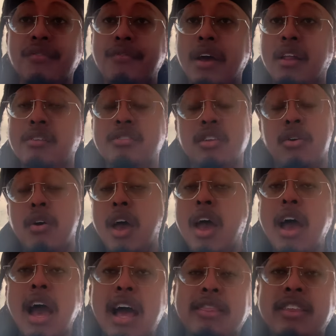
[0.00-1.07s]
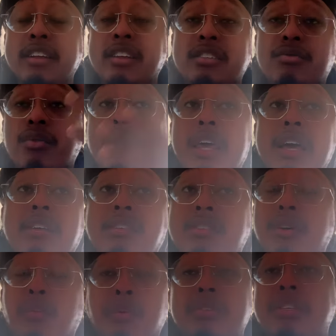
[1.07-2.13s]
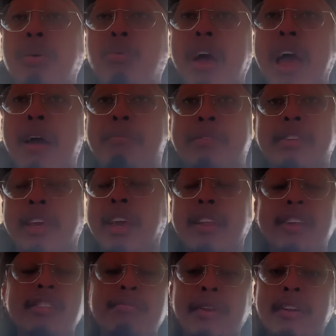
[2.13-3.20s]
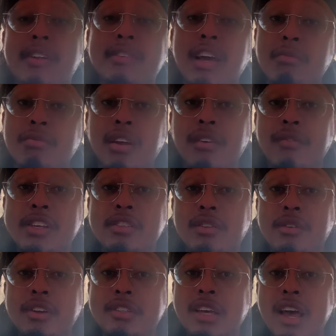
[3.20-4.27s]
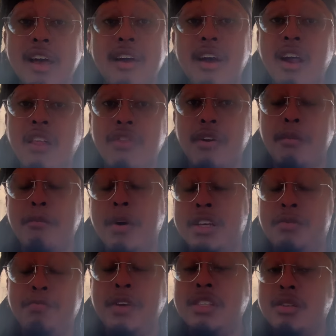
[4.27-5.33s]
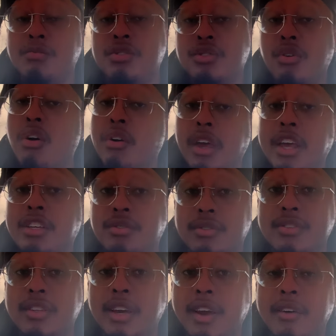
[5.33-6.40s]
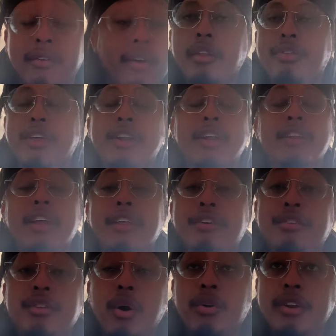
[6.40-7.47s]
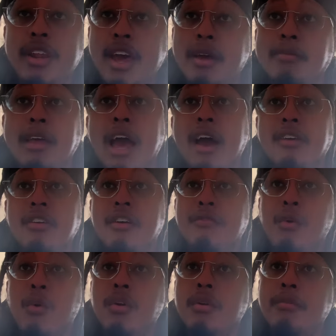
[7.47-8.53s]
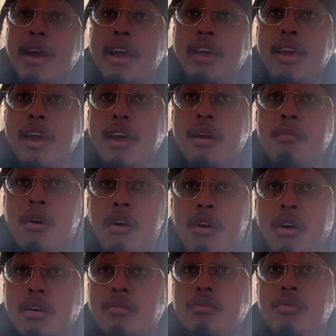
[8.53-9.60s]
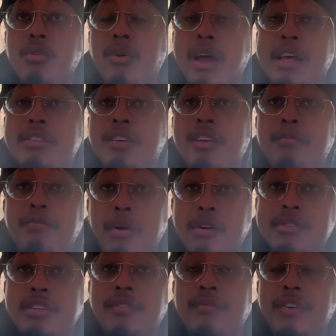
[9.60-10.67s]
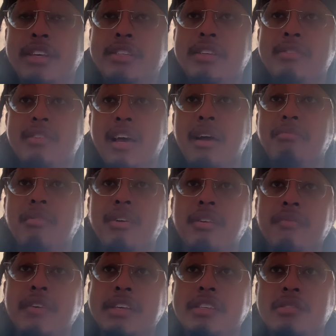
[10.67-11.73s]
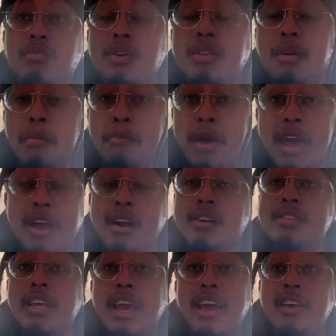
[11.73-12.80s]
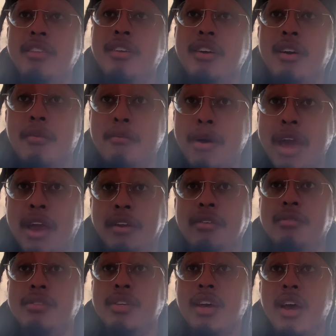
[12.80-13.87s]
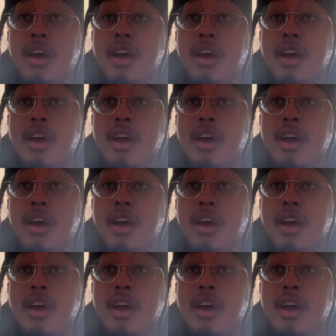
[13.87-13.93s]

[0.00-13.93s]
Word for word: Fowler, so I think this is really interesting. We'll see what happens. Again, they're spending a top 30 visit on this guy. There must be some strong interest there. Then another Notre Dame guy. You have cornerback Cam Hart, who has in-person visits, top 30 visits with the Bears and the Commanders.